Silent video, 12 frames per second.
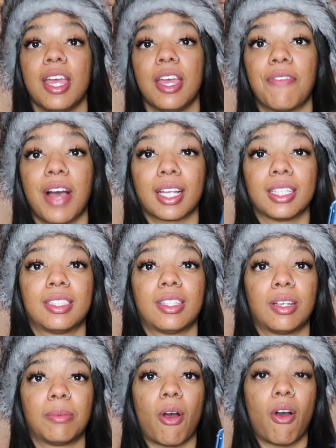If I can
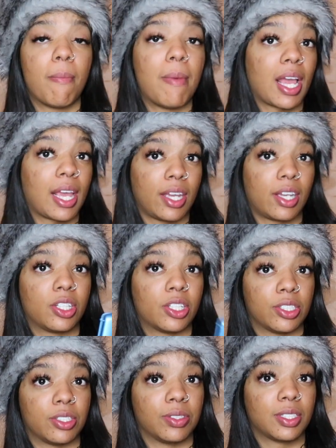sum all my hand
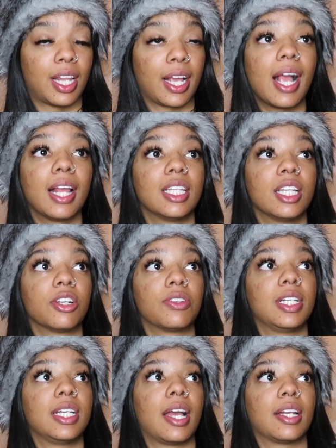curls, like, I
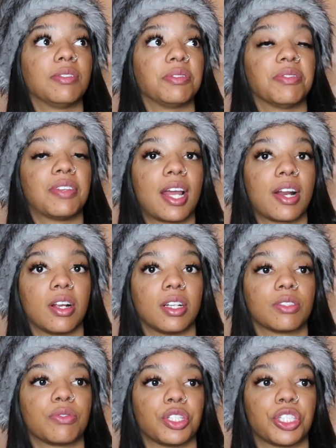literally got different flat
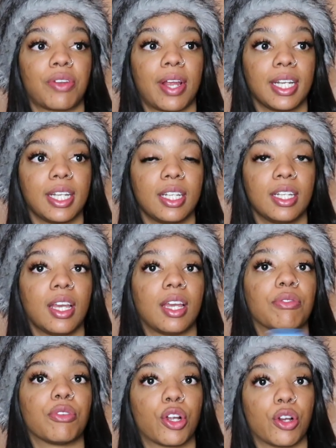irons for straightening
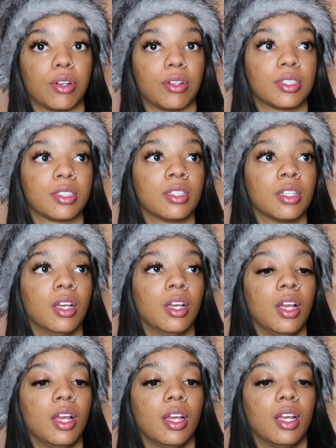and for curls.
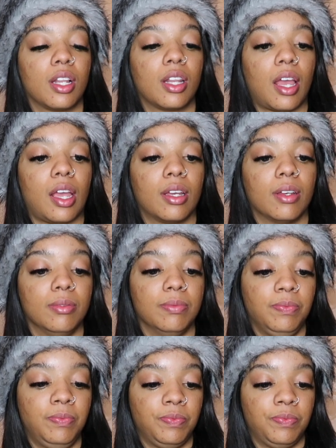Like,
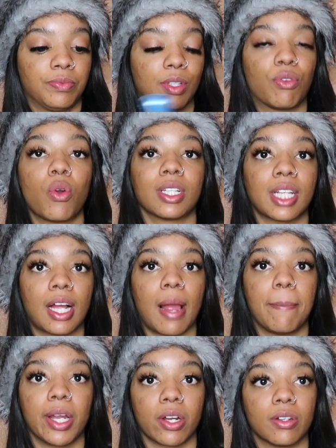of course I
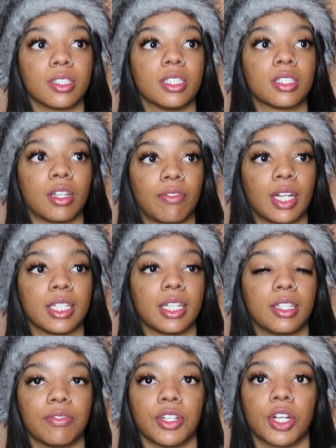got barrels and stuff like
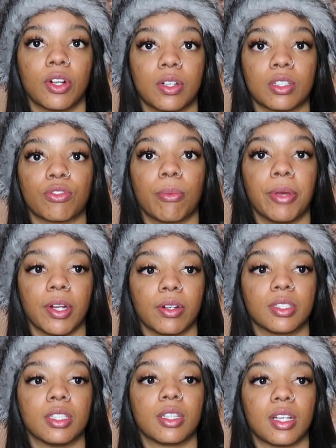that, different curlers for
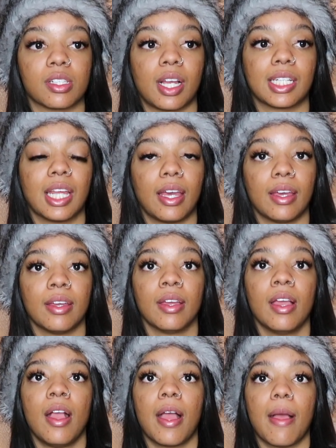barrels and things like that.
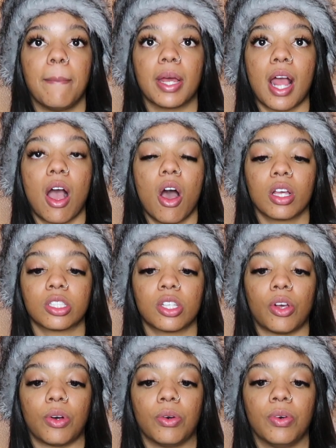But I
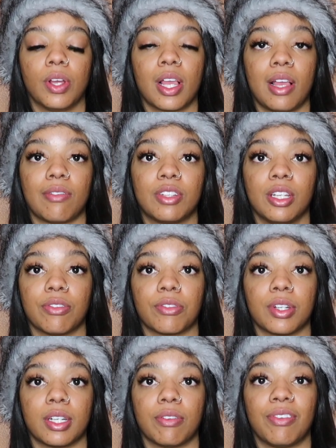also have
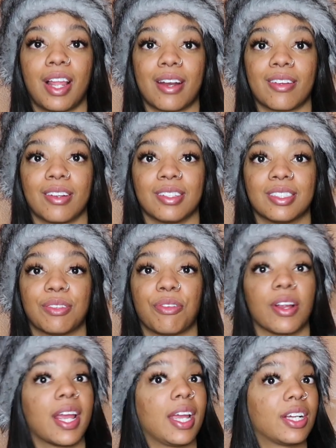different flat irons
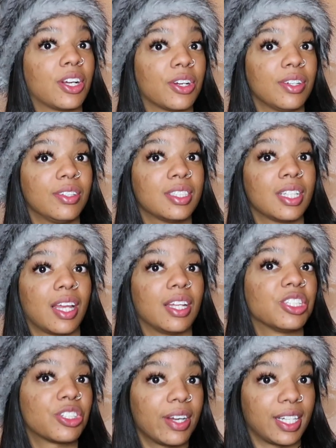for hand curls
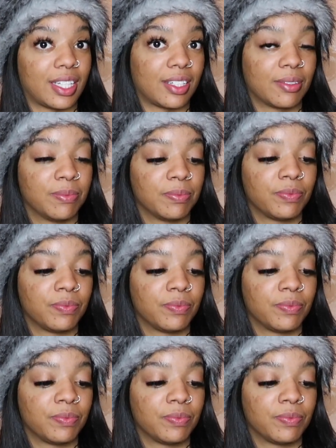and straightening.